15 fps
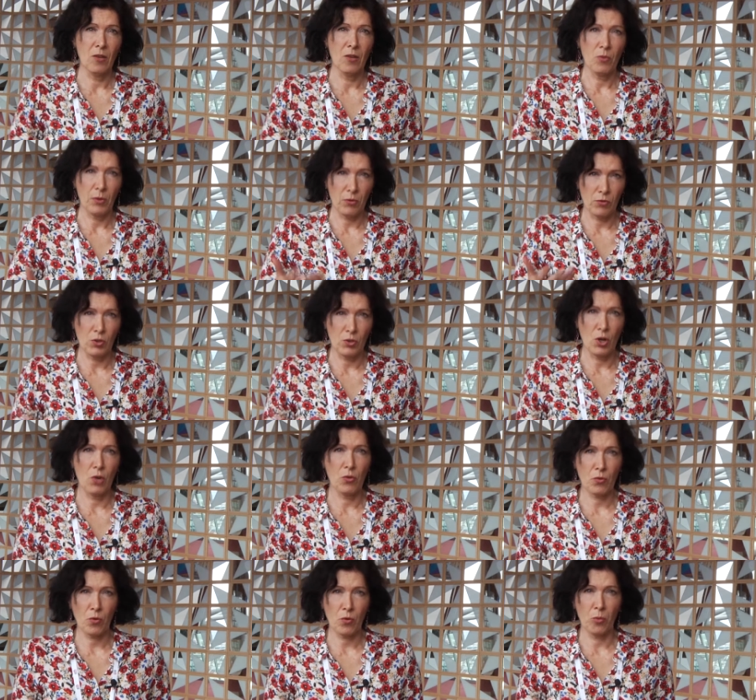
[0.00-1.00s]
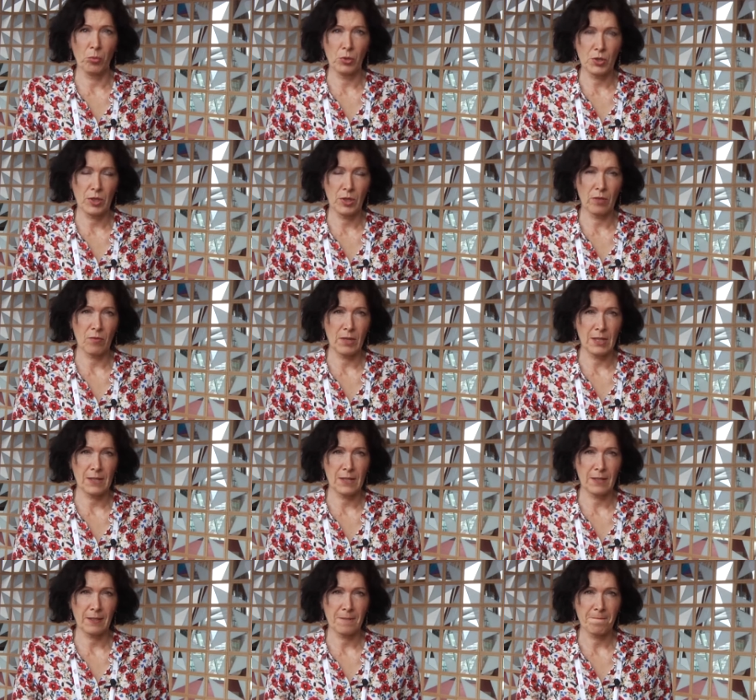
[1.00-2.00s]
with no thrombotic
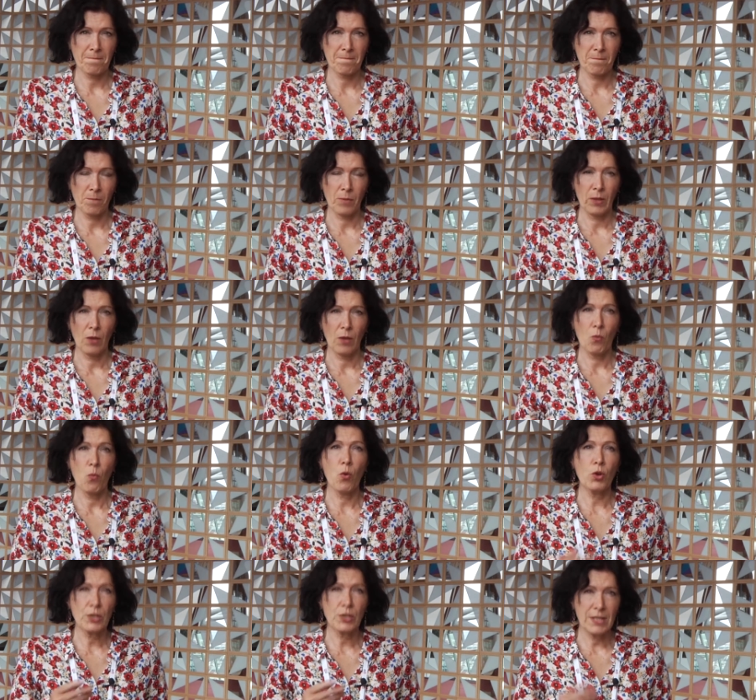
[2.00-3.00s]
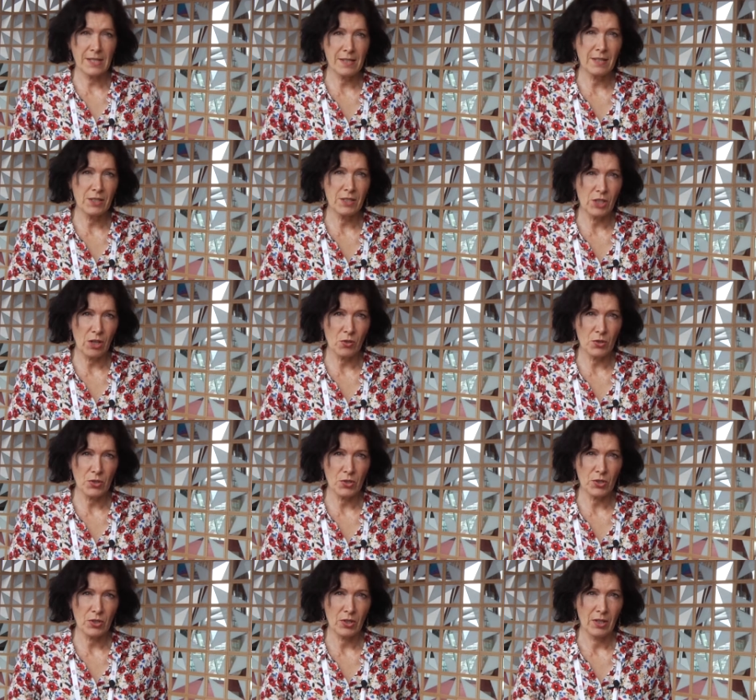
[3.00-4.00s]
risk what is the
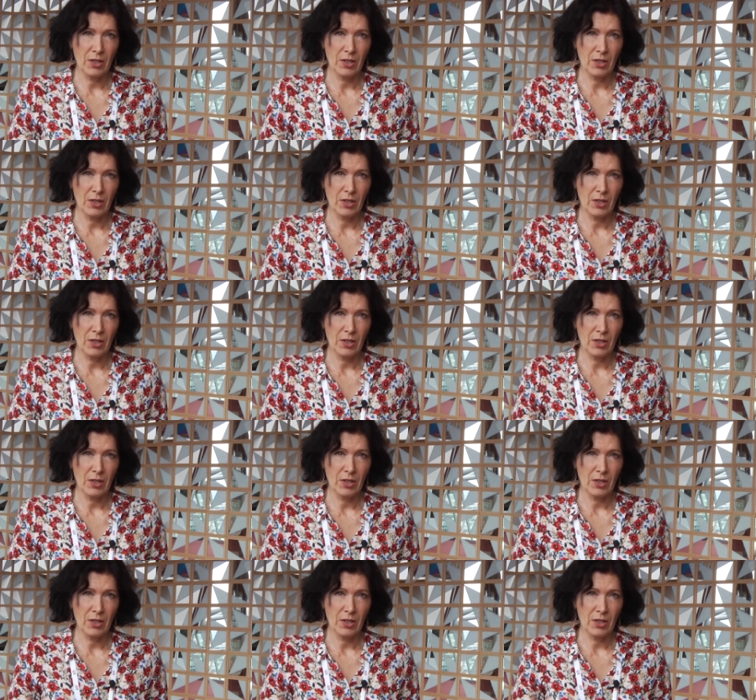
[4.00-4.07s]
dose?